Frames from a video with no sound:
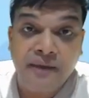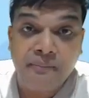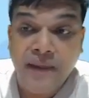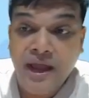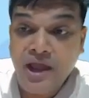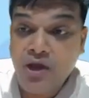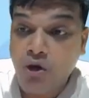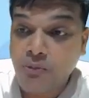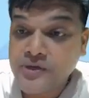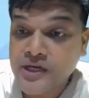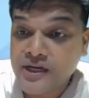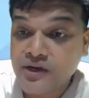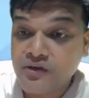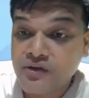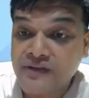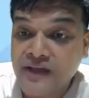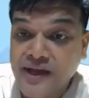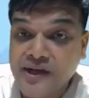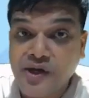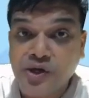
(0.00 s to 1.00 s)
my objective
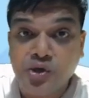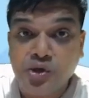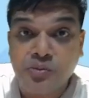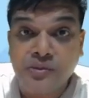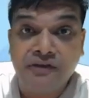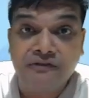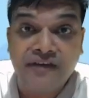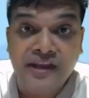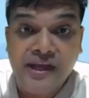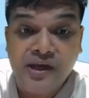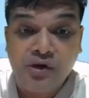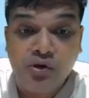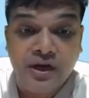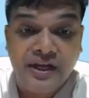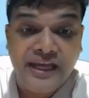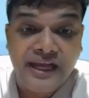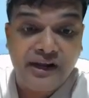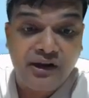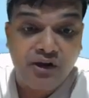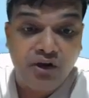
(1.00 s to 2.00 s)
is I need to be a very
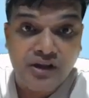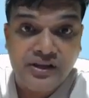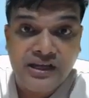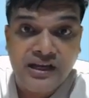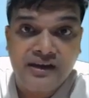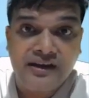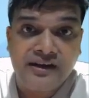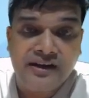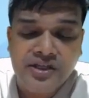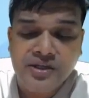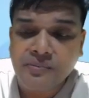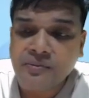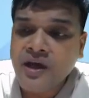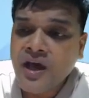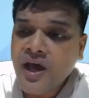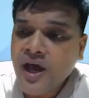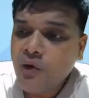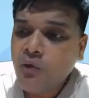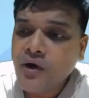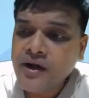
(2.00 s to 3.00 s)
good technological leadership.
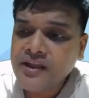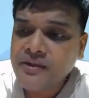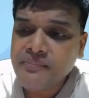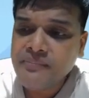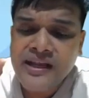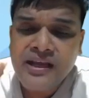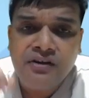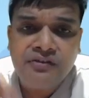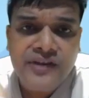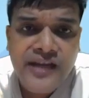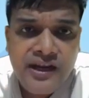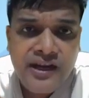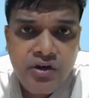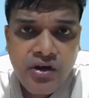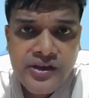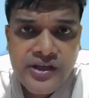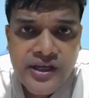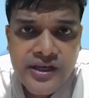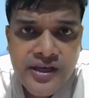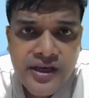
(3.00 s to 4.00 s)
What is the meaning of
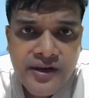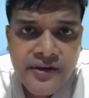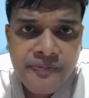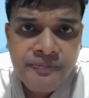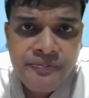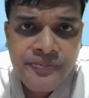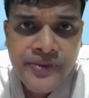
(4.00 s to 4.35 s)
technology here?